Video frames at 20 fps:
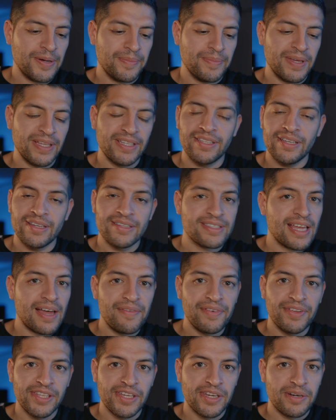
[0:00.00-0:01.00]
It does have
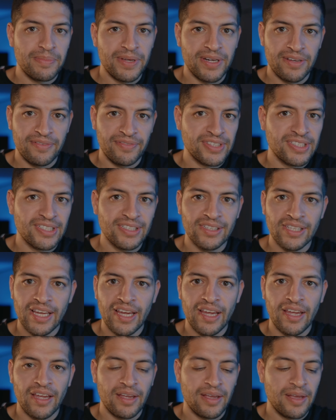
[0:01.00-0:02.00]
a little bit of a
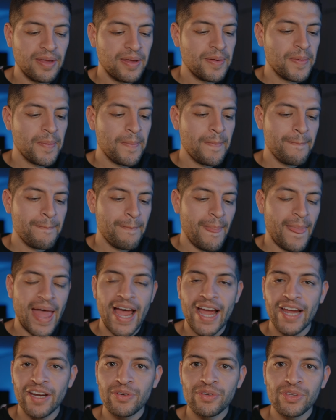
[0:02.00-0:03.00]
delay.
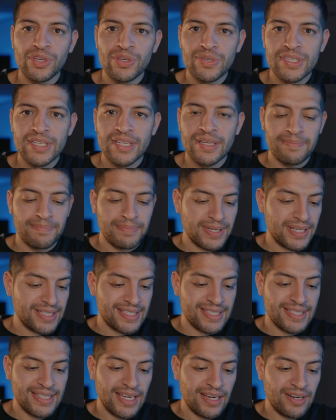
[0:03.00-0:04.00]
I don't use it, but
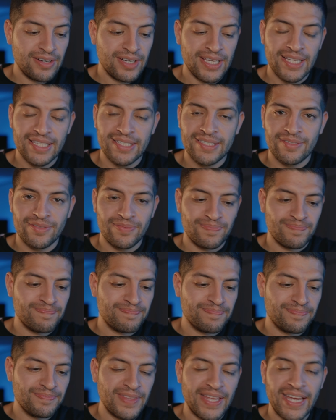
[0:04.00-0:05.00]
it's there. It's
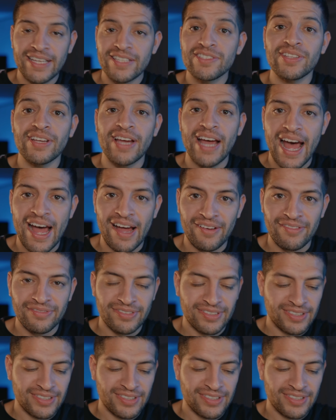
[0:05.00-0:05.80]
nice to have.